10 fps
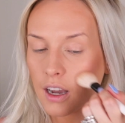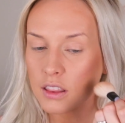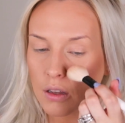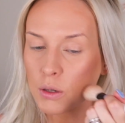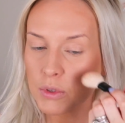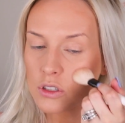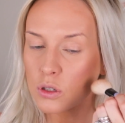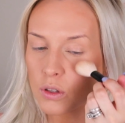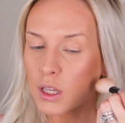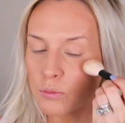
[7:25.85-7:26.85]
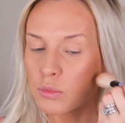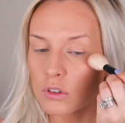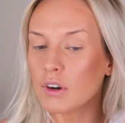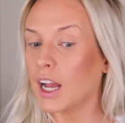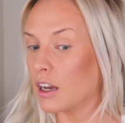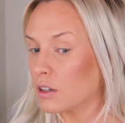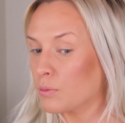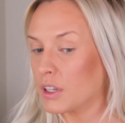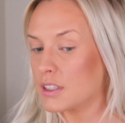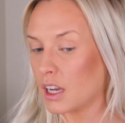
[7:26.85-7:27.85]
I thought it'd be too like
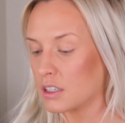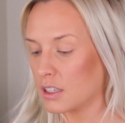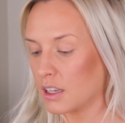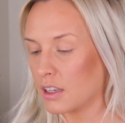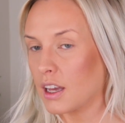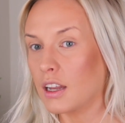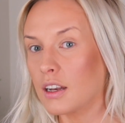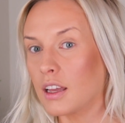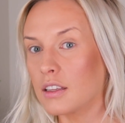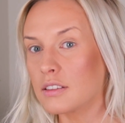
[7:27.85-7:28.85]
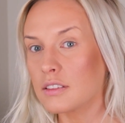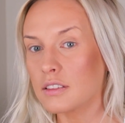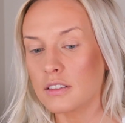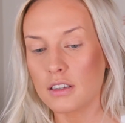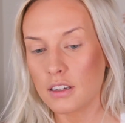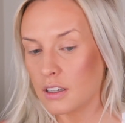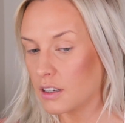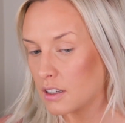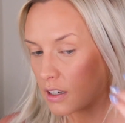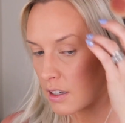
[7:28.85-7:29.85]
brown, but it's actually kind of nice.
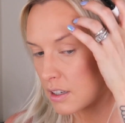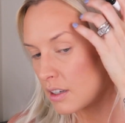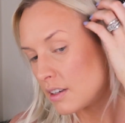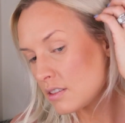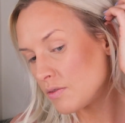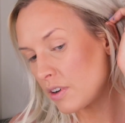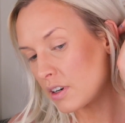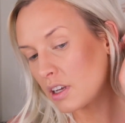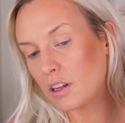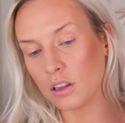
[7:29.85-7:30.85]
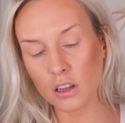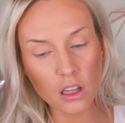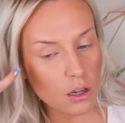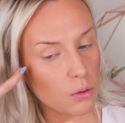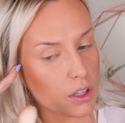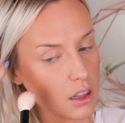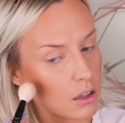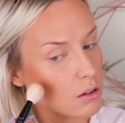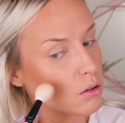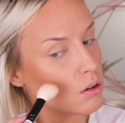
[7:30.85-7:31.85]
It's very glowy
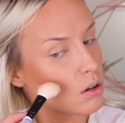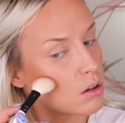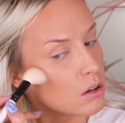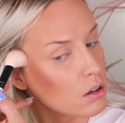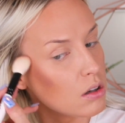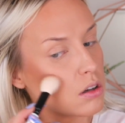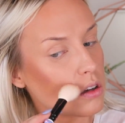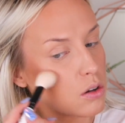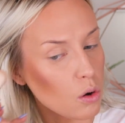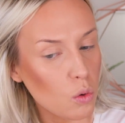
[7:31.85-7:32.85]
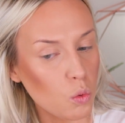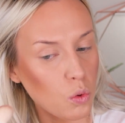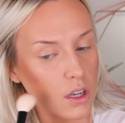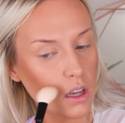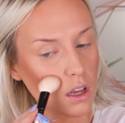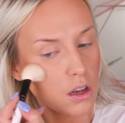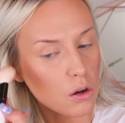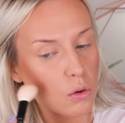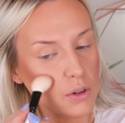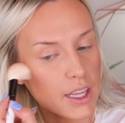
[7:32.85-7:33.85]
though. Oh
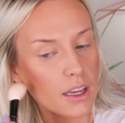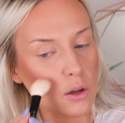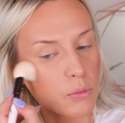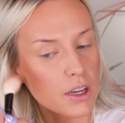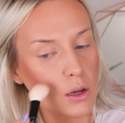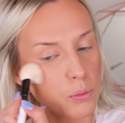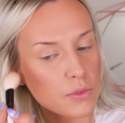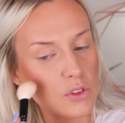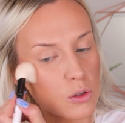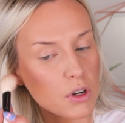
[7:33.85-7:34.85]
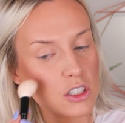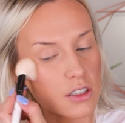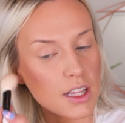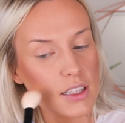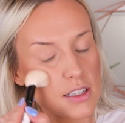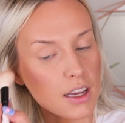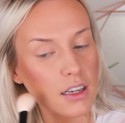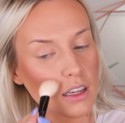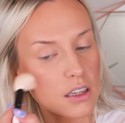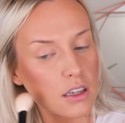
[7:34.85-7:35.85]
damn. Too much on that side.